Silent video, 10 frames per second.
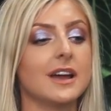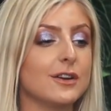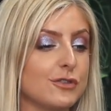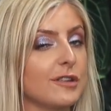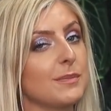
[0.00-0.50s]

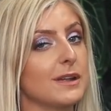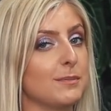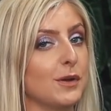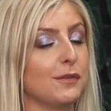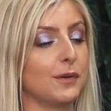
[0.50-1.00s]
Trust me, it's
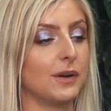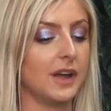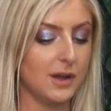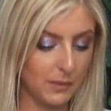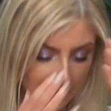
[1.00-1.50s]
beautiful.
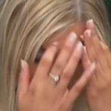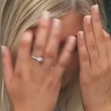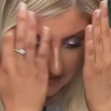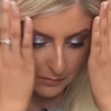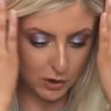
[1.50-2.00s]
When I
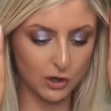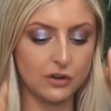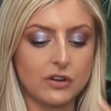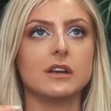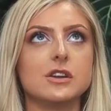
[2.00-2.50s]
get some
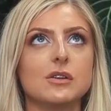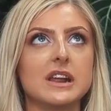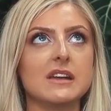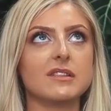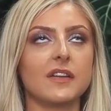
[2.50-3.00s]
good new
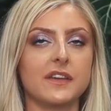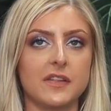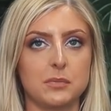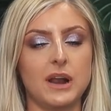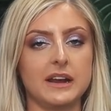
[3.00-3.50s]
leaves on the
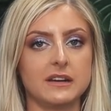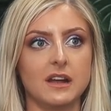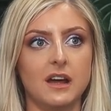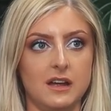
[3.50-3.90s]
other plant,